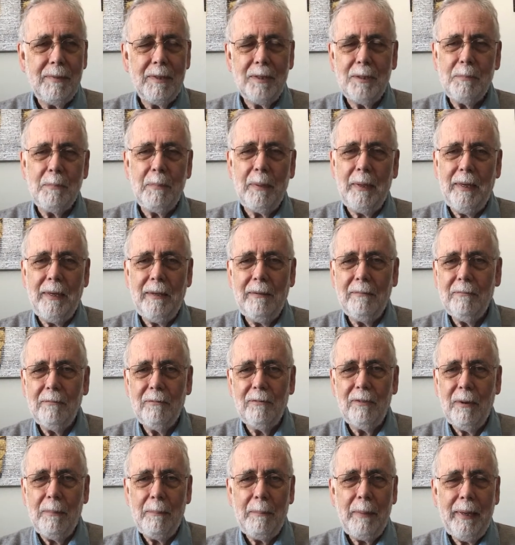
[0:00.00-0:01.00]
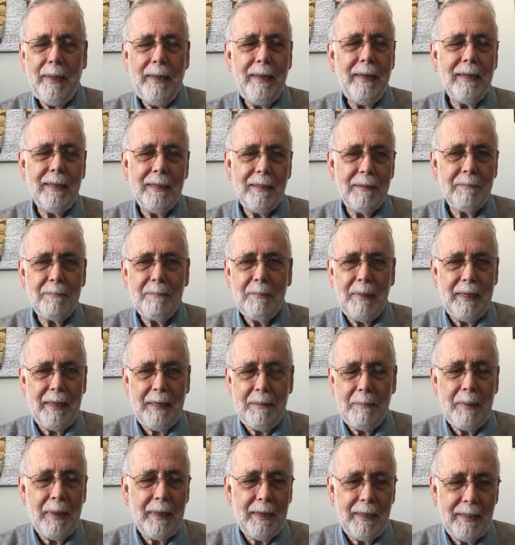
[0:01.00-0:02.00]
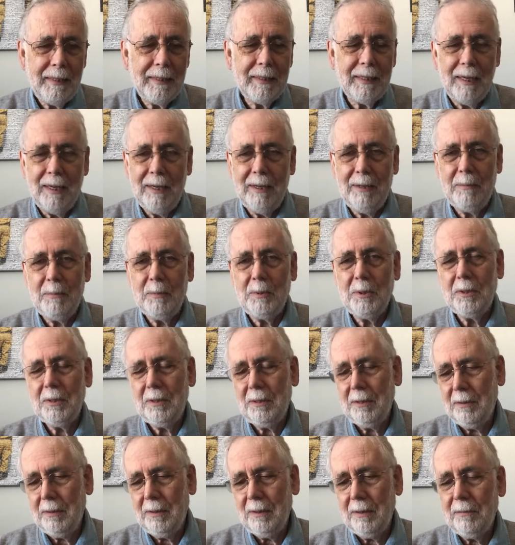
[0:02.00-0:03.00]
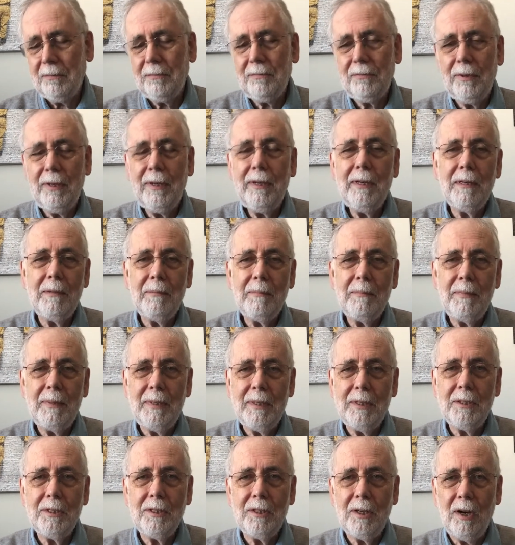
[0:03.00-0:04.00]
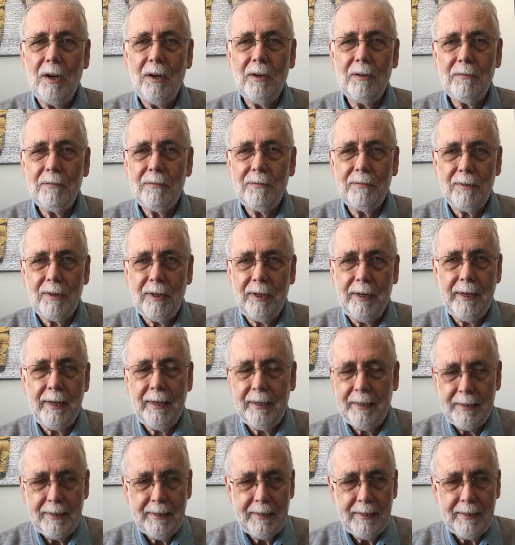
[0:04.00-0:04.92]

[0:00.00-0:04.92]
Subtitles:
being repeated many times, that freedom is not free.